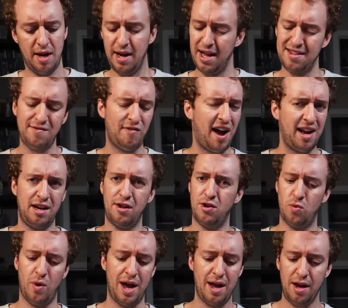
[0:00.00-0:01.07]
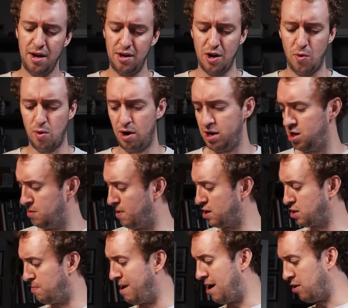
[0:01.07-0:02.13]
It's fine either way, don't worry too much
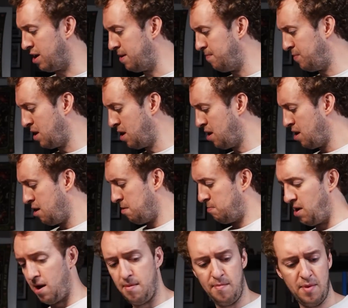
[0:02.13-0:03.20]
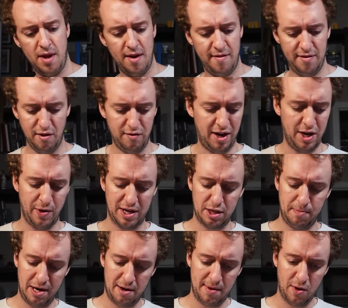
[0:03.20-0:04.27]
about it, but feel free to
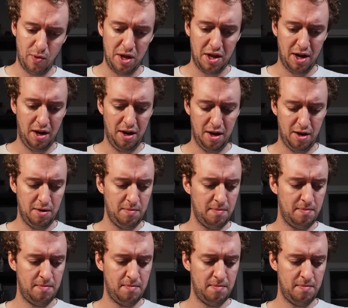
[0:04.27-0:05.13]
experiment with it a little.